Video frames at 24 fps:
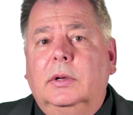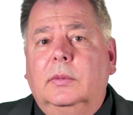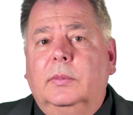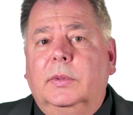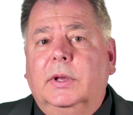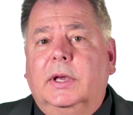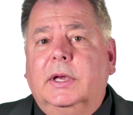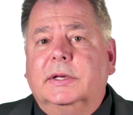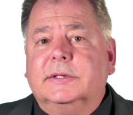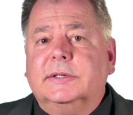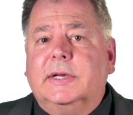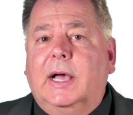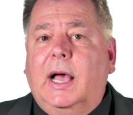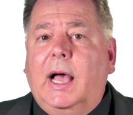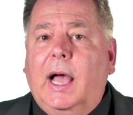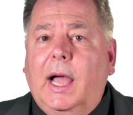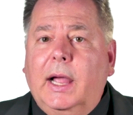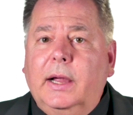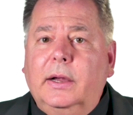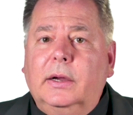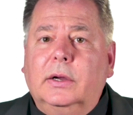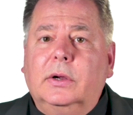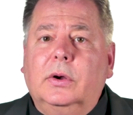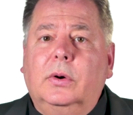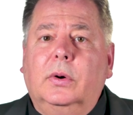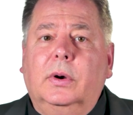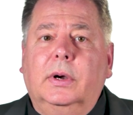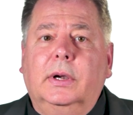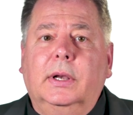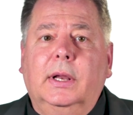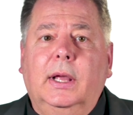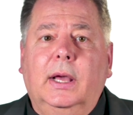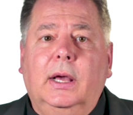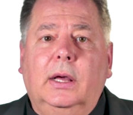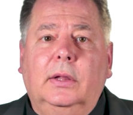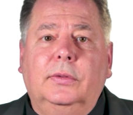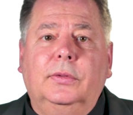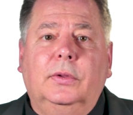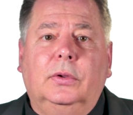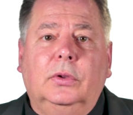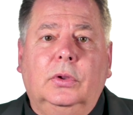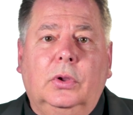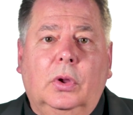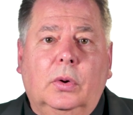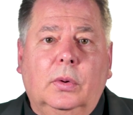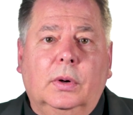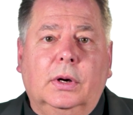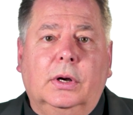because a higher court held the
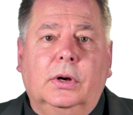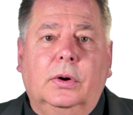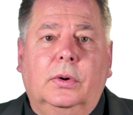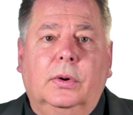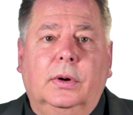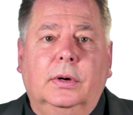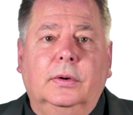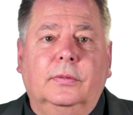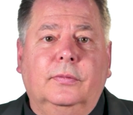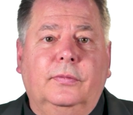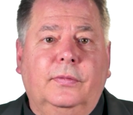lower court